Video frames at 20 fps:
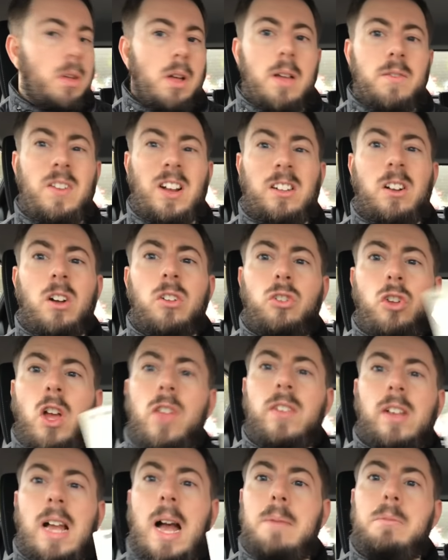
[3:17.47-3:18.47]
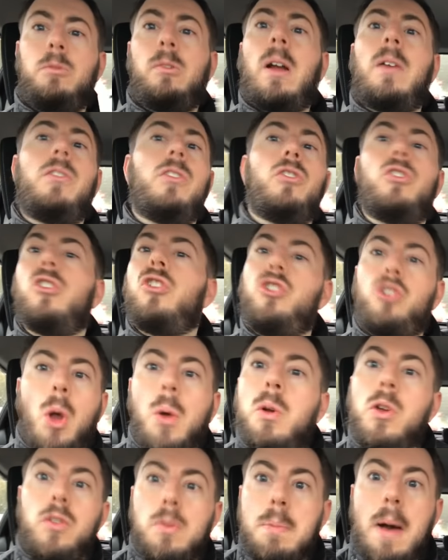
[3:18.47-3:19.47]
In fact, I'll turn the camera around and just show
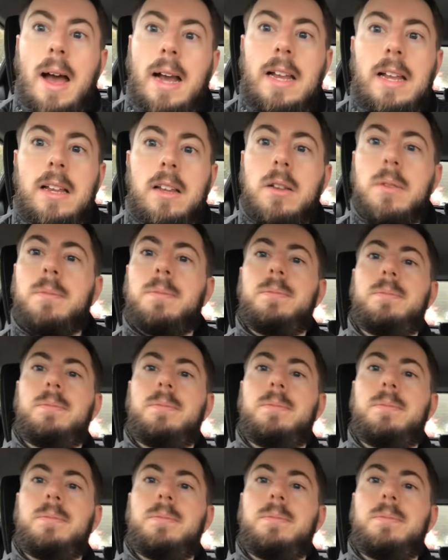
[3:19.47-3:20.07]
you the packet.